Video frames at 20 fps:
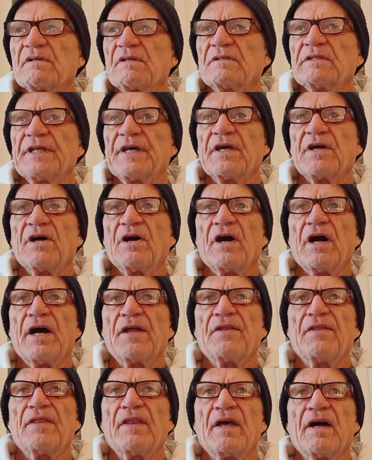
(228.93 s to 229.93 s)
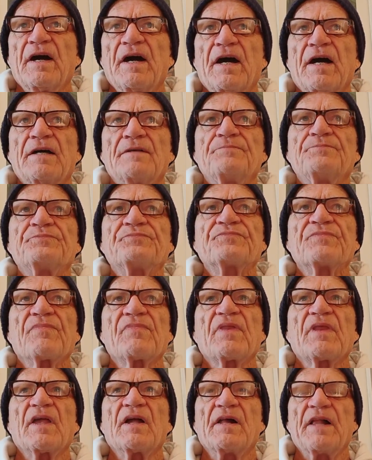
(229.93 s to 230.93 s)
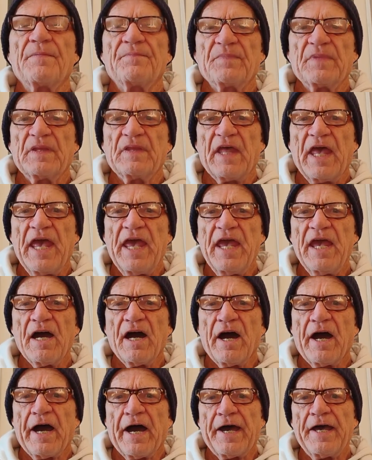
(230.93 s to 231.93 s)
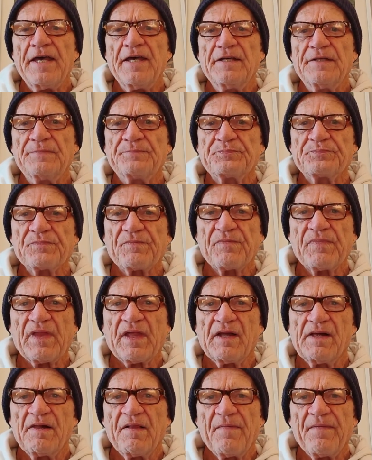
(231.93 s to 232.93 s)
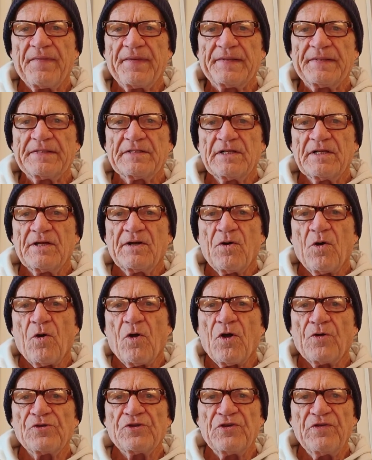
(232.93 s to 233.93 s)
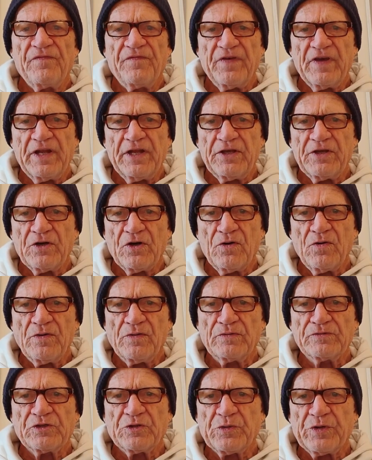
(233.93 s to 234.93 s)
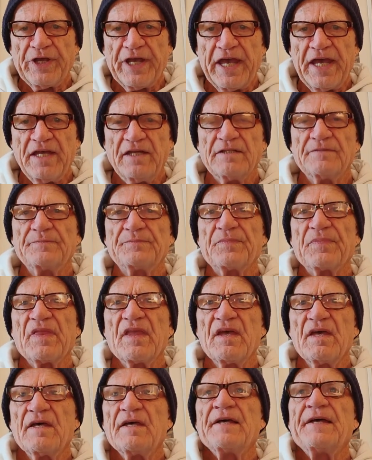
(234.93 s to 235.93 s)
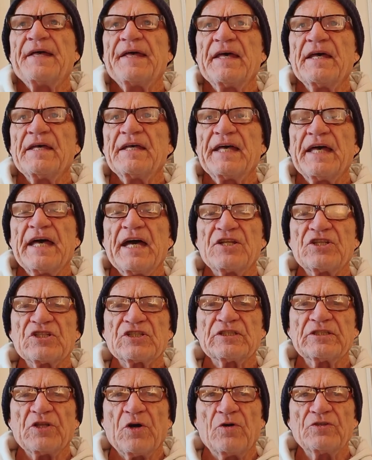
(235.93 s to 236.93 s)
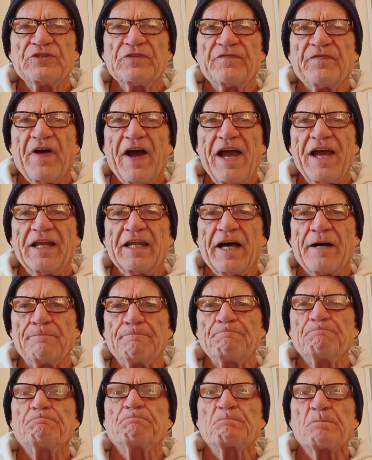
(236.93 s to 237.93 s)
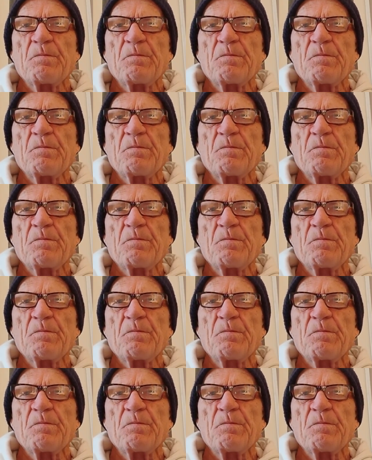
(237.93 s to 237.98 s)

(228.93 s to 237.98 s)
click on AI or new video, create, and just load your file up.